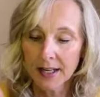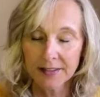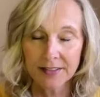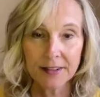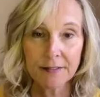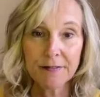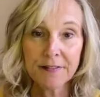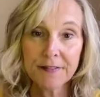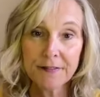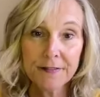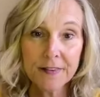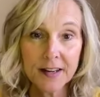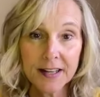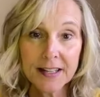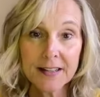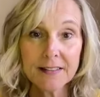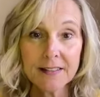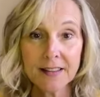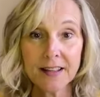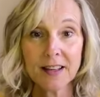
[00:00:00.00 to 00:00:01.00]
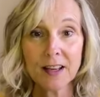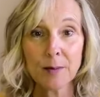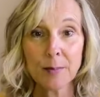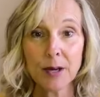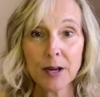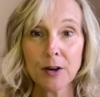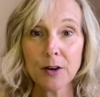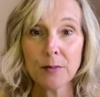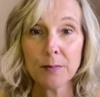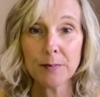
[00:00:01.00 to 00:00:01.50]
the funny thing
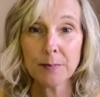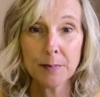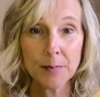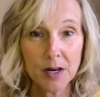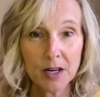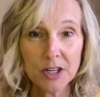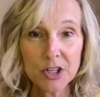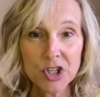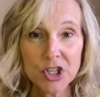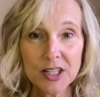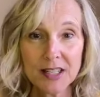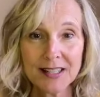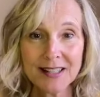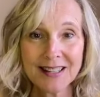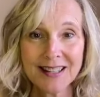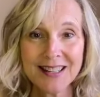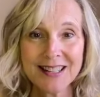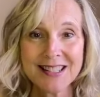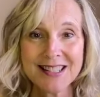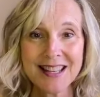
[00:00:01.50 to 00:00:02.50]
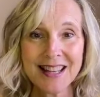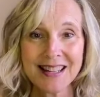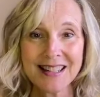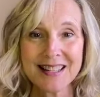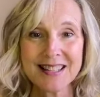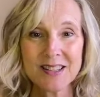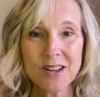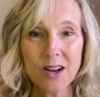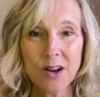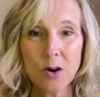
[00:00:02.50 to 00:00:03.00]
about Martian is that
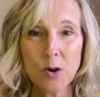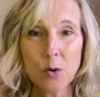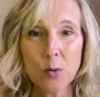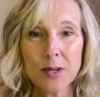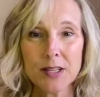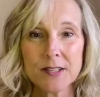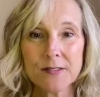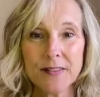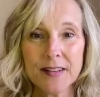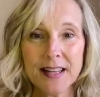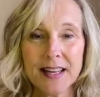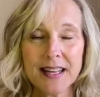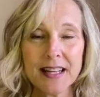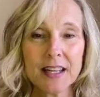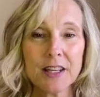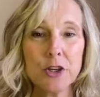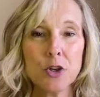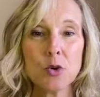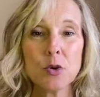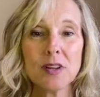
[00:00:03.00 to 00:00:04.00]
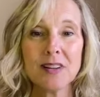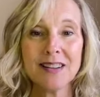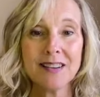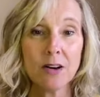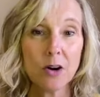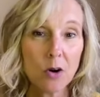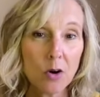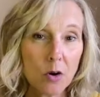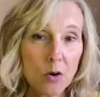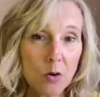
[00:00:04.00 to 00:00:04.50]
it's always phonetic. You can
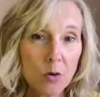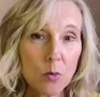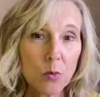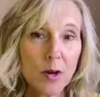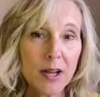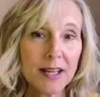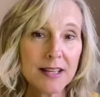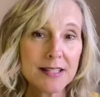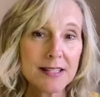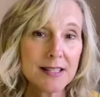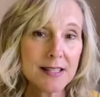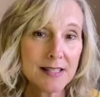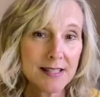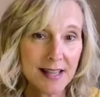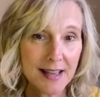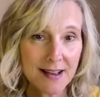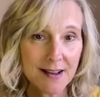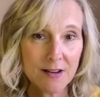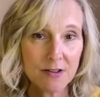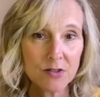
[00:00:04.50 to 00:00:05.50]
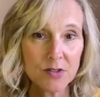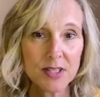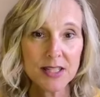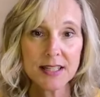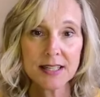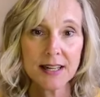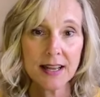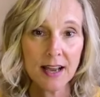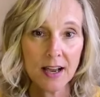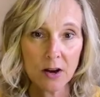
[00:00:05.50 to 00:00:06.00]
always sound
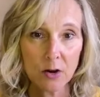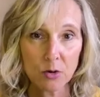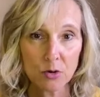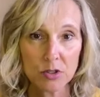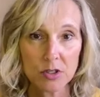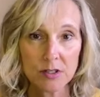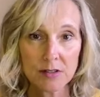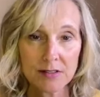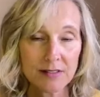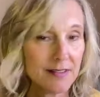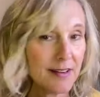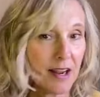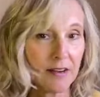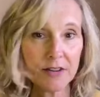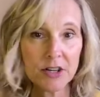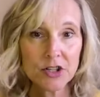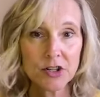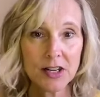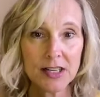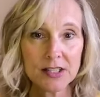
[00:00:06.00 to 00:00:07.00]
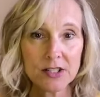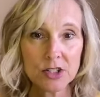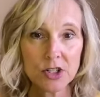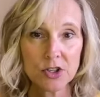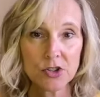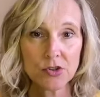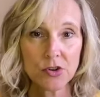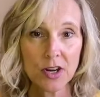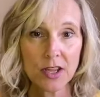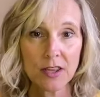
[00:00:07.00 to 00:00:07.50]
it out. Never tries
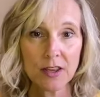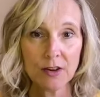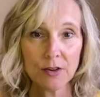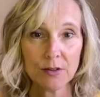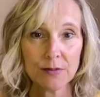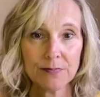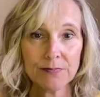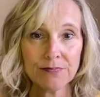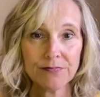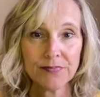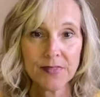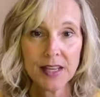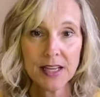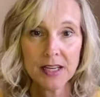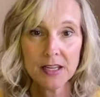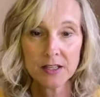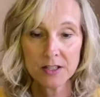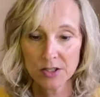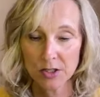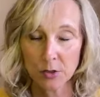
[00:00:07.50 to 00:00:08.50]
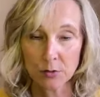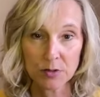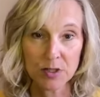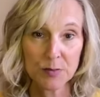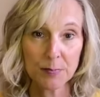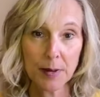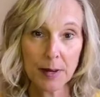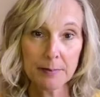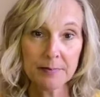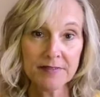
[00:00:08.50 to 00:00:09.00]
to trick you. So
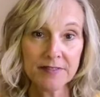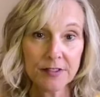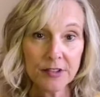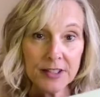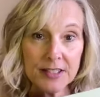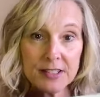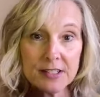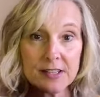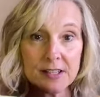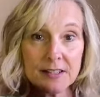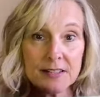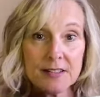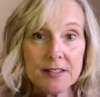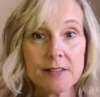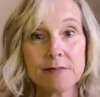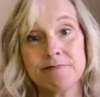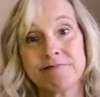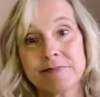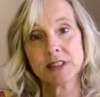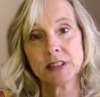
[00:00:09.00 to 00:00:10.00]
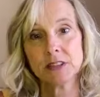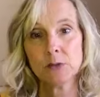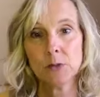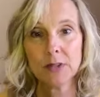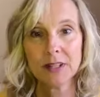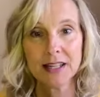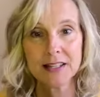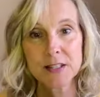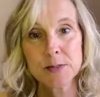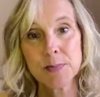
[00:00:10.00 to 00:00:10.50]
spub, for instance, well,
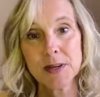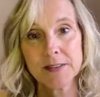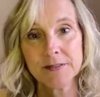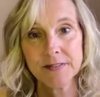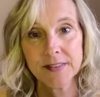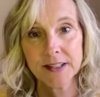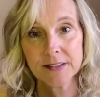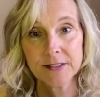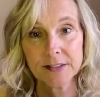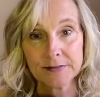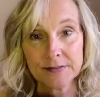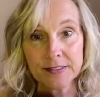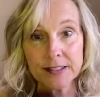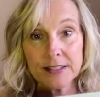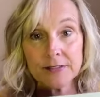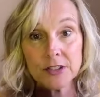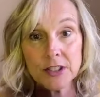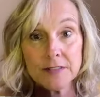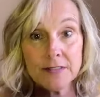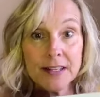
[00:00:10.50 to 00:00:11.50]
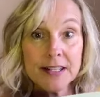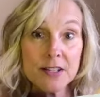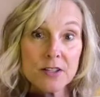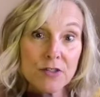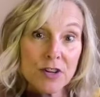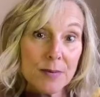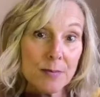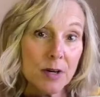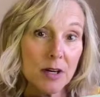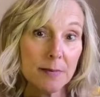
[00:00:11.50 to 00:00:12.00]
that's my favorite flavor of ice
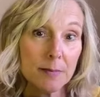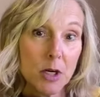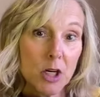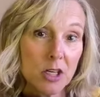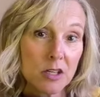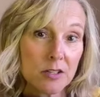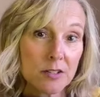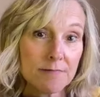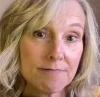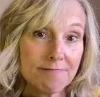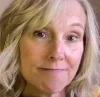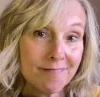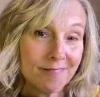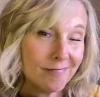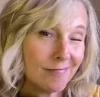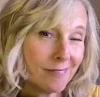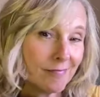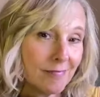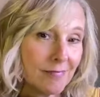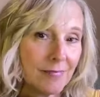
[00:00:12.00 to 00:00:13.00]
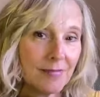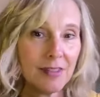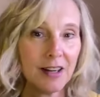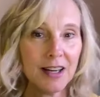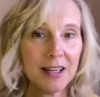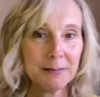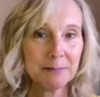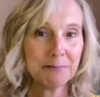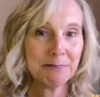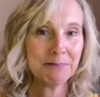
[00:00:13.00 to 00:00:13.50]
cream on Mars,
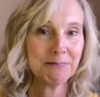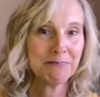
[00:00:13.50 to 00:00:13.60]
right?